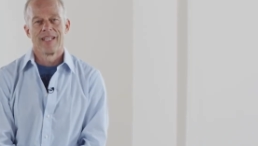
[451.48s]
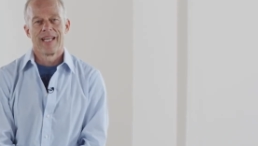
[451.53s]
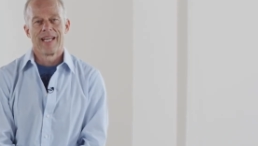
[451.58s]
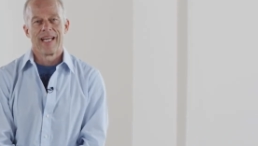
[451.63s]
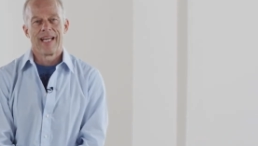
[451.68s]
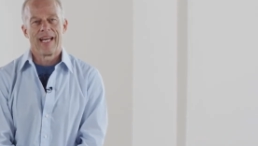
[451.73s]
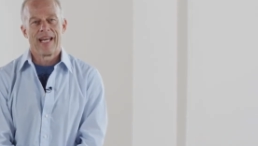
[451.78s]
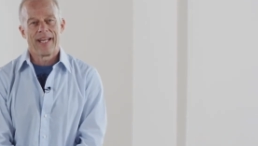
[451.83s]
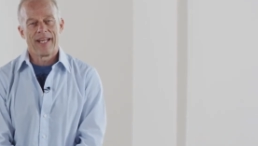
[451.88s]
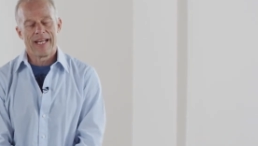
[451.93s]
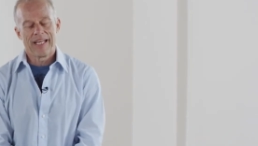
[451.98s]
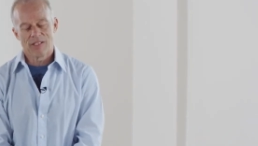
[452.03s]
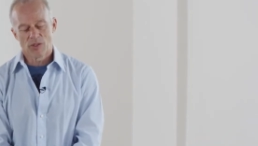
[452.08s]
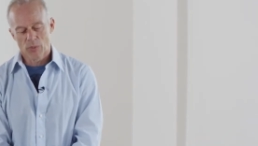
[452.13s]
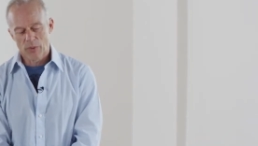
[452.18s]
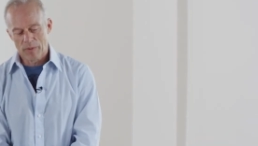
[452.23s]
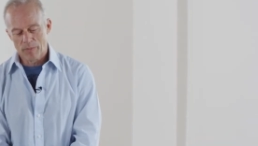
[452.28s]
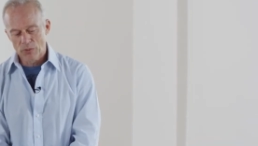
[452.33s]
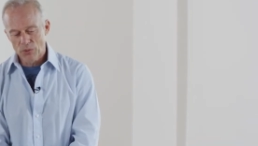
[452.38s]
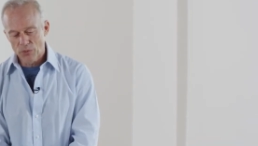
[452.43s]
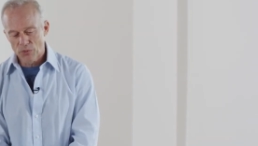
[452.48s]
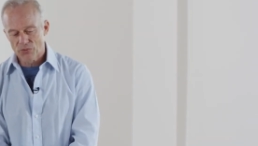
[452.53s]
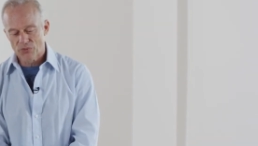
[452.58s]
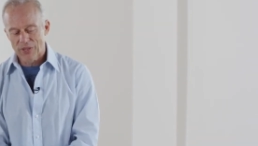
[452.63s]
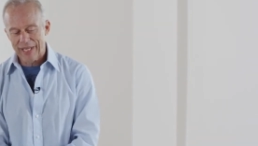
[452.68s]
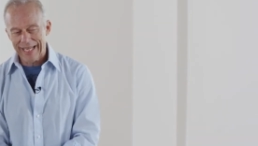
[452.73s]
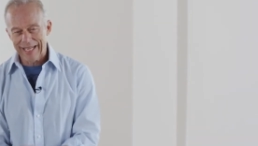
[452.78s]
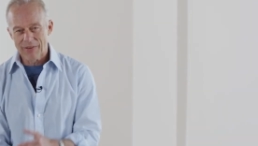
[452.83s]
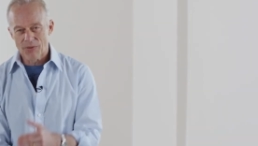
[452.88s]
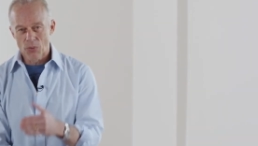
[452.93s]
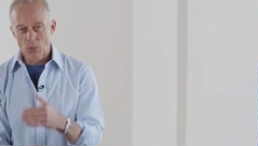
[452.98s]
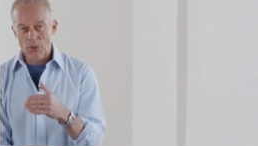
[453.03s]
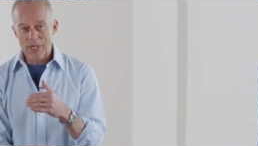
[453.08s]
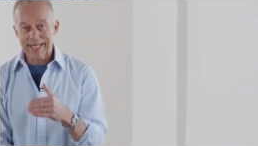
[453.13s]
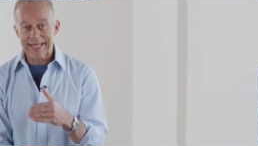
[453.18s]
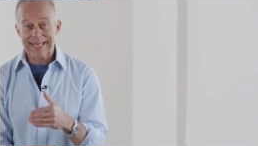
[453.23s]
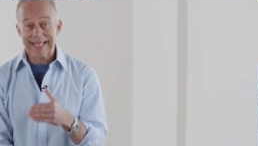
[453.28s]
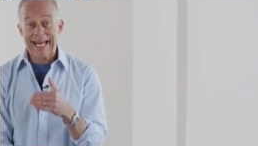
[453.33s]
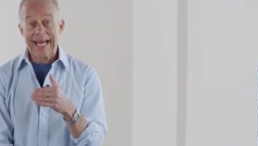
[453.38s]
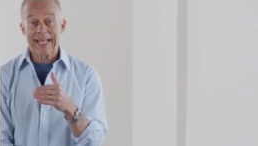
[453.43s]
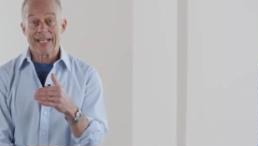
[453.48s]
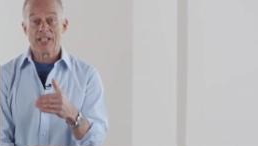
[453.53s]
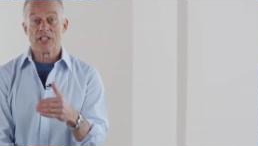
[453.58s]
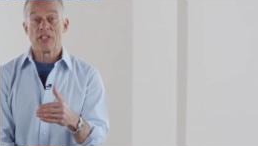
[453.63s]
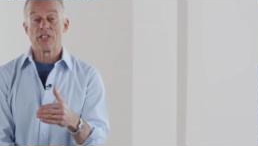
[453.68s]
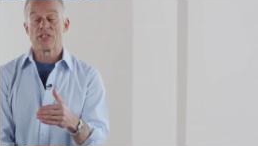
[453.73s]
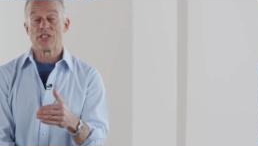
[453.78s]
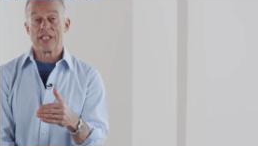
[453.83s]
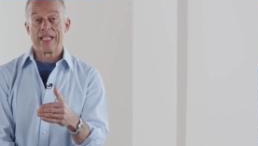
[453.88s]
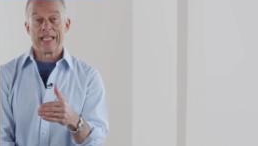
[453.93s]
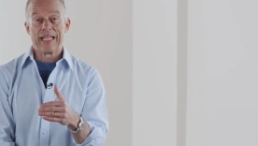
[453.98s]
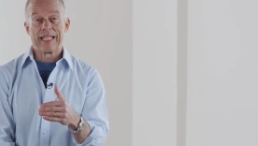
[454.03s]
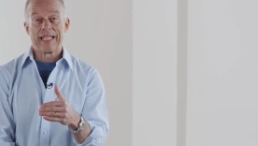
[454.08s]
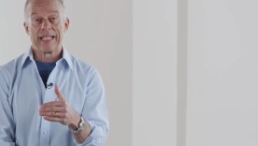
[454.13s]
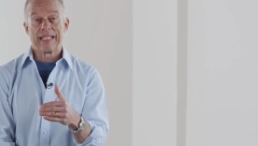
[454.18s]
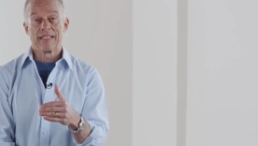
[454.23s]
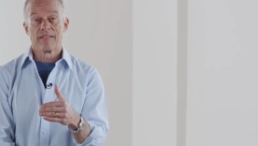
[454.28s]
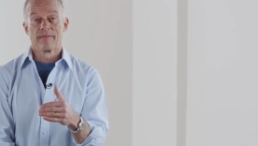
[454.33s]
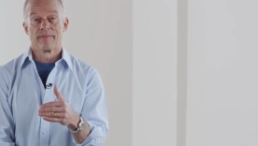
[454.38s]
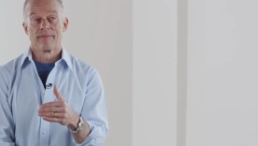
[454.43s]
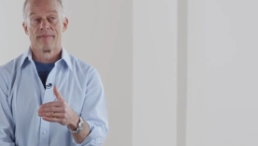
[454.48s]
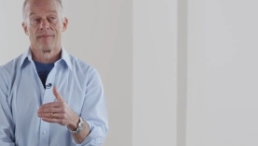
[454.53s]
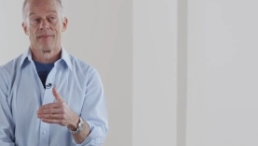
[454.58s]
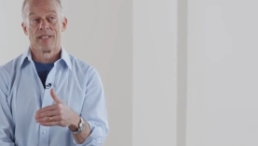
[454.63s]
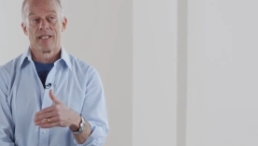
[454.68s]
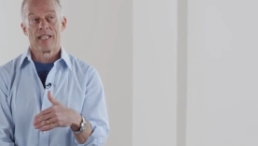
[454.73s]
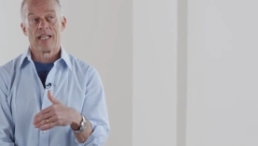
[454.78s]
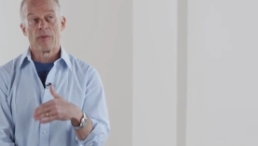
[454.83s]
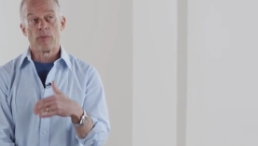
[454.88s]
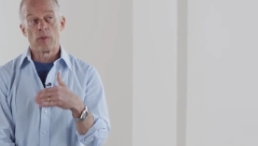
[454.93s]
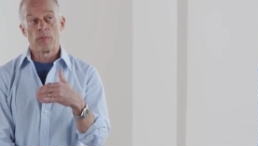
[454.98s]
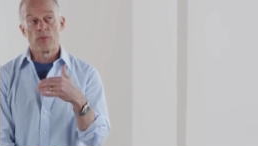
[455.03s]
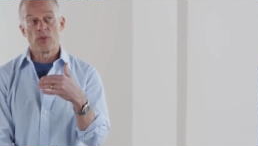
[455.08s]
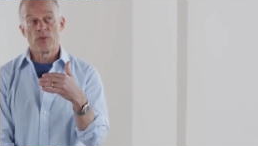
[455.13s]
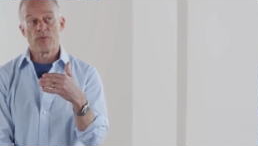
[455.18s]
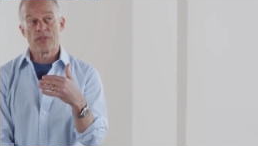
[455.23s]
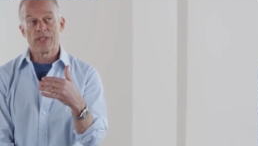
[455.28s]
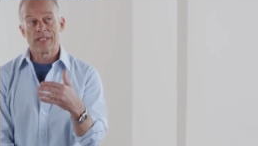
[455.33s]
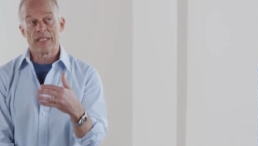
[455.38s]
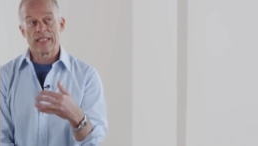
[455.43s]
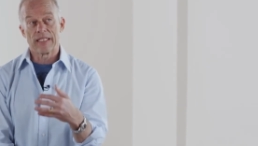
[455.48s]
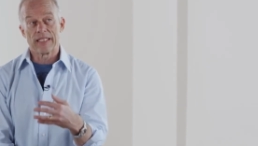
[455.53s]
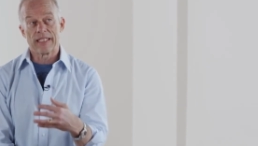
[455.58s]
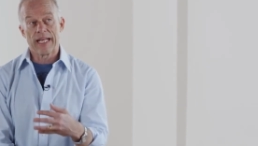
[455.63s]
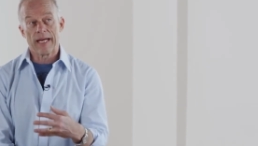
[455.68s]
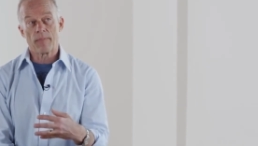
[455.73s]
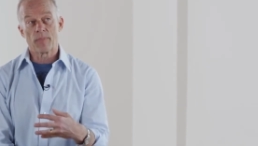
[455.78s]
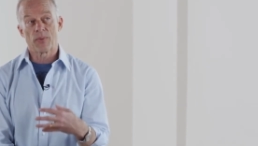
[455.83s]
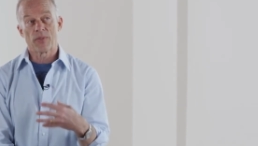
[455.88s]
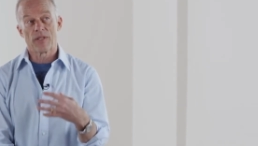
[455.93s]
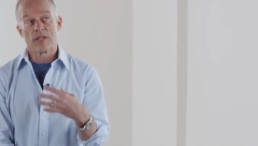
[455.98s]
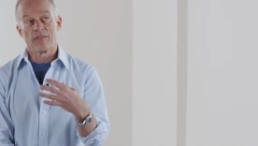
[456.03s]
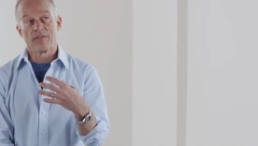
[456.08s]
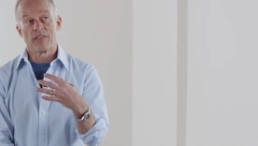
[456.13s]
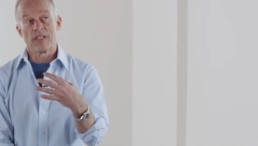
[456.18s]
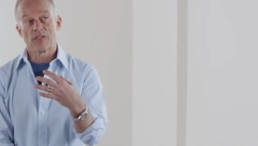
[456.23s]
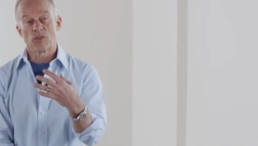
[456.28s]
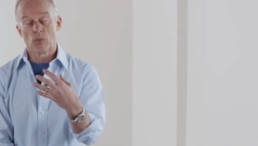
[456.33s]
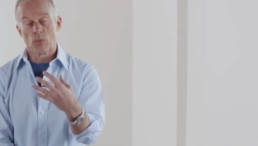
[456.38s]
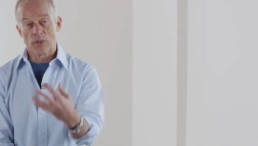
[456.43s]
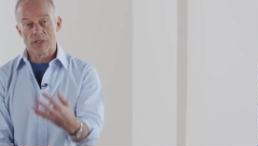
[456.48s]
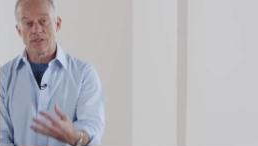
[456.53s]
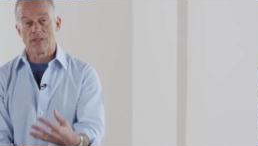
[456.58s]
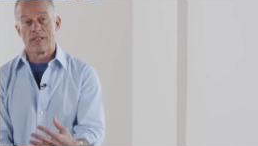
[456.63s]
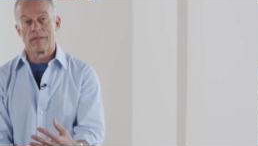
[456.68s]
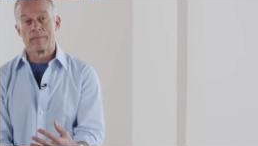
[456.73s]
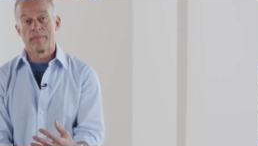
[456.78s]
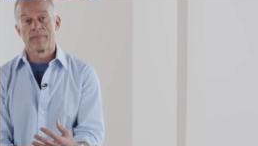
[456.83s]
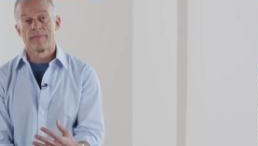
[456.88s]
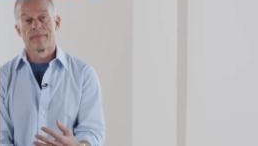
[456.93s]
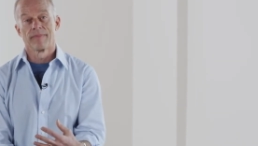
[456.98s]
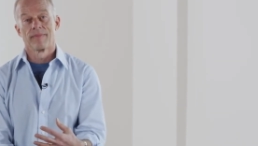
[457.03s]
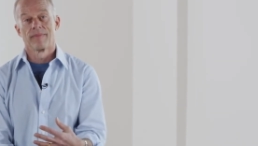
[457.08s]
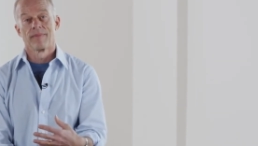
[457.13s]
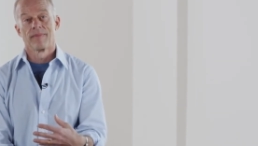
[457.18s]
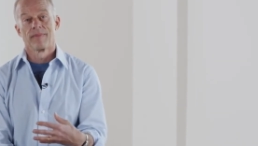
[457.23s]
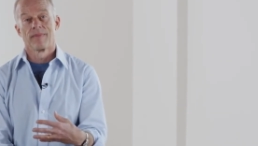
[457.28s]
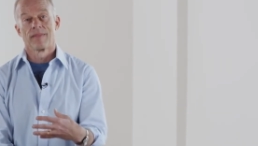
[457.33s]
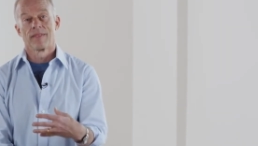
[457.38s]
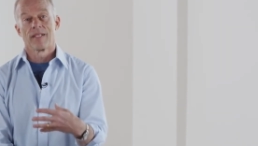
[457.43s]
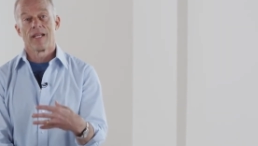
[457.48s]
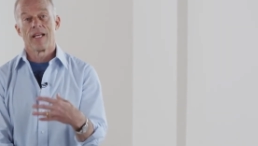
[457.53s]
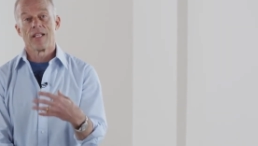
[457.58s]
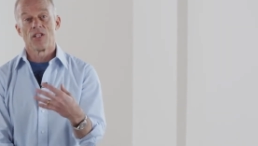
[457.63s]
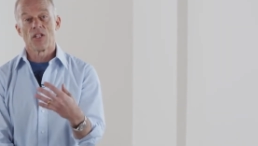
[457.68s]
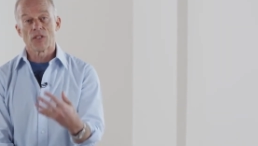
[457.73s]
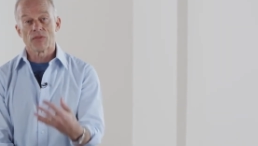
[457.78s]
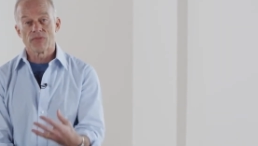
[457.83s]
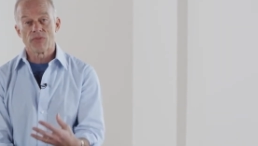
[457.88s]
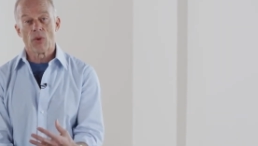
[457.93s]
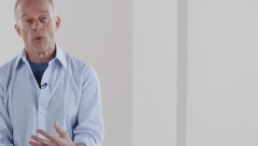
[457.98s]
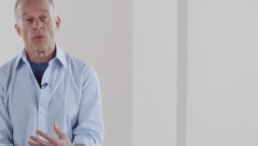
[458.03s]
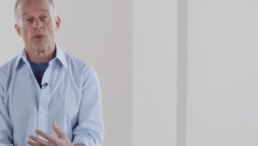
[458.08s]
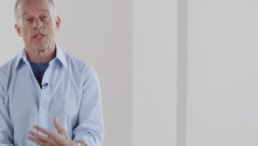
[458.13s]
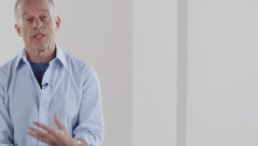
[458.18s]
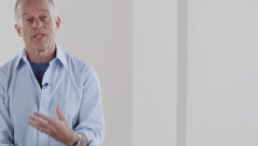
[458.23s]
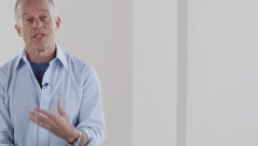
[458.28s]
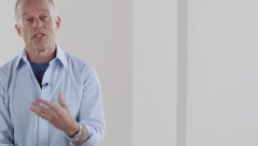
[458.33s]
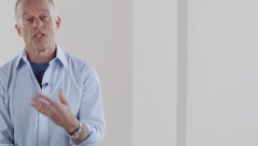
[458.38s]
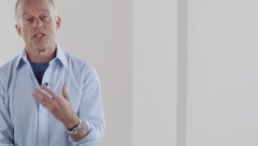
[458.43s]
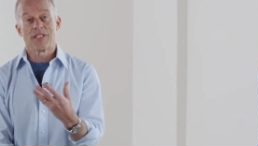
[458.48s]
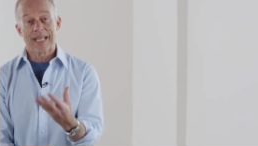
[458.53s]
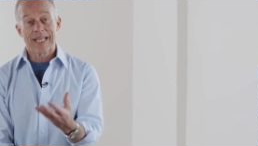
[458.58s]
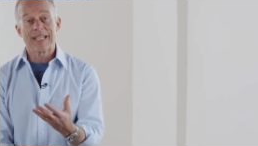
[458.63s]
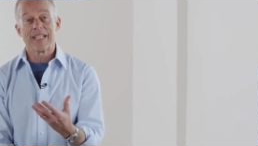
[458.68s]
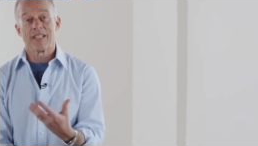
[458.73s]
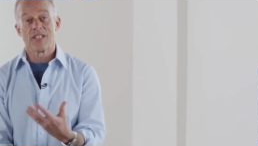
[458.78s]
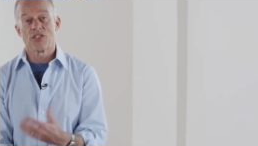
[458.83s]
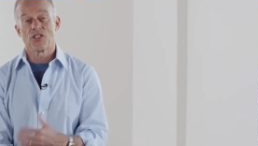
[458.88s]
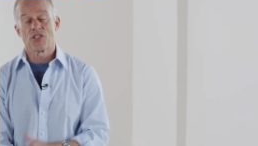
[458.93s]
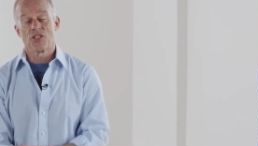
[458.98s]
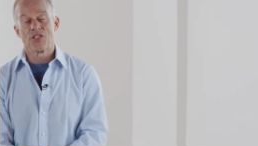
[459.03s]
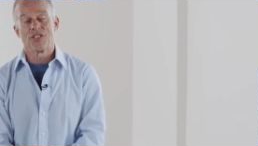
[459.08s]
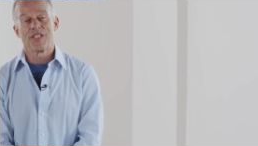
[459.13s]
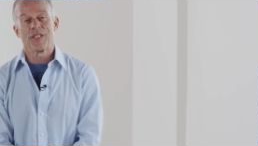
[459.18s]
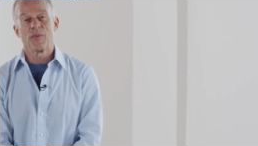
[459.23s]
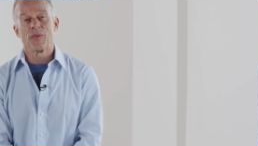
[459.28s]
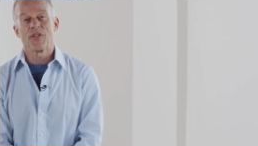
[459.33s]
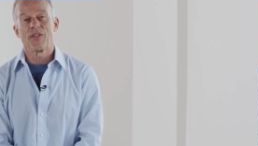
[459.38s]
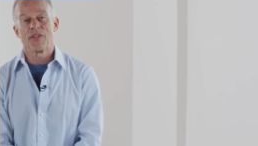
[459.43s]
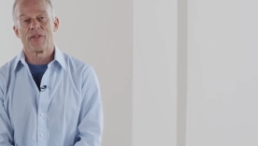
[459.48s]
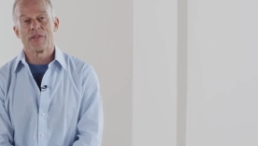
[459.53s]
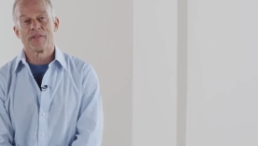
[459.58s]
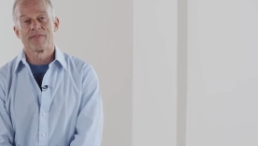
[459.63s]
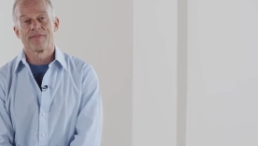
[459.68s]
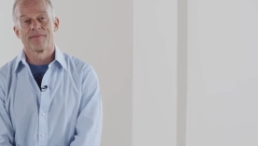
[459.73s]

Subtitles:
And as we move with that understanding and we move into the depth of this wisdom, I look forward to taking this journey with you.